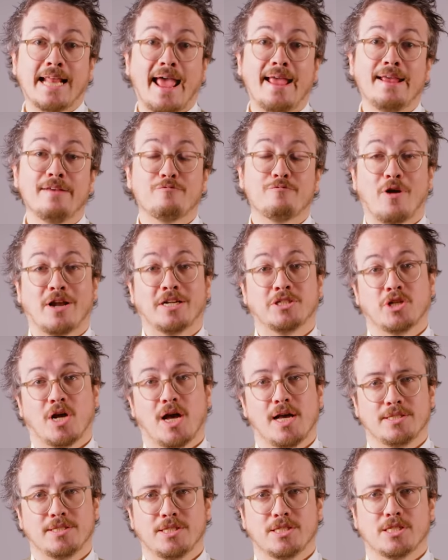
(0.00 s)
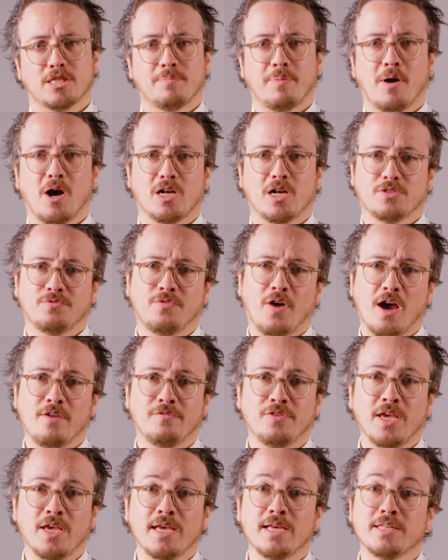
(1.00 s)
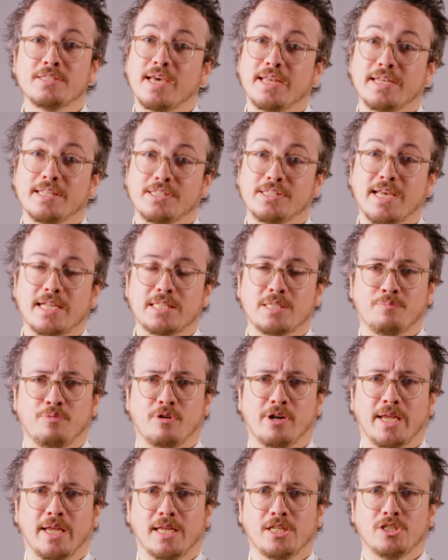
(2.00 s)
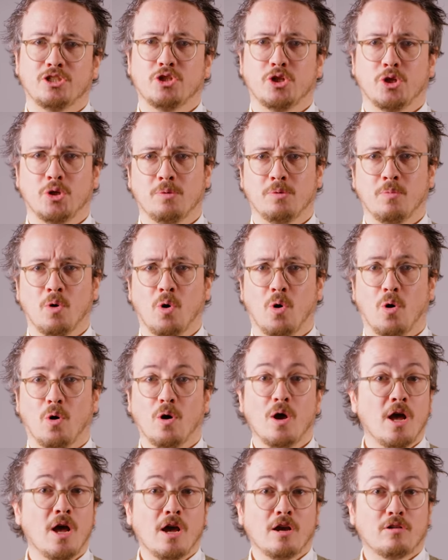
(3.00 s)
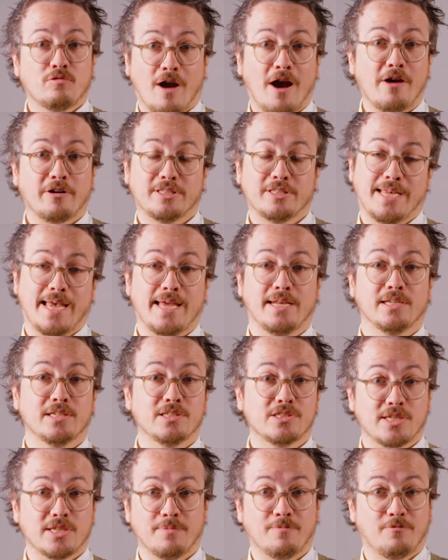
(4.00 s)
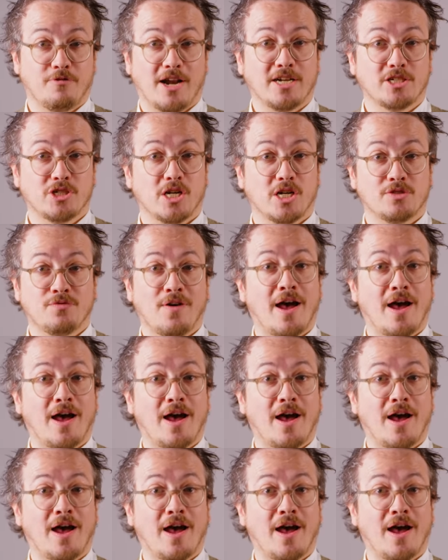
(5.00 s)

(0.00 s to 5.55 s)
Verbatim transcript: 8 franchises in the past 5 years and is set to bring in 2 more. Crowd attendance and franchise